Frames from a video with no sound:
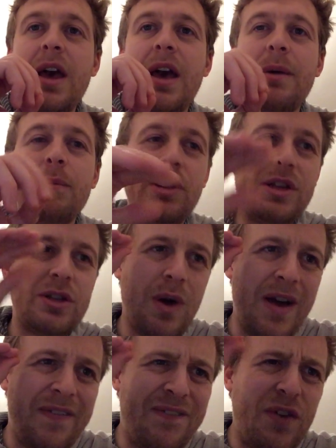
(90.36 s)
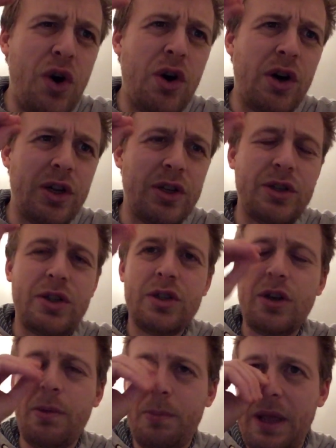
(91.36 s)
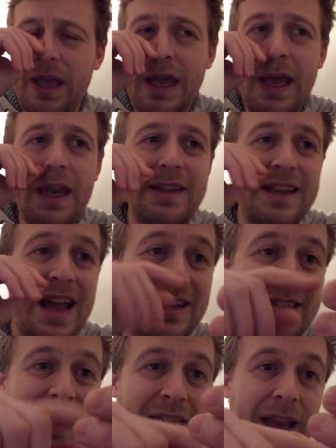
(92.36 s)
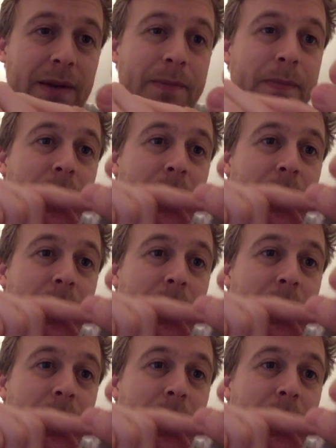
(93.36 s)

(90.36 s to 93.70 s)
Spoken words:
but it's quite a focused topic, and it's asking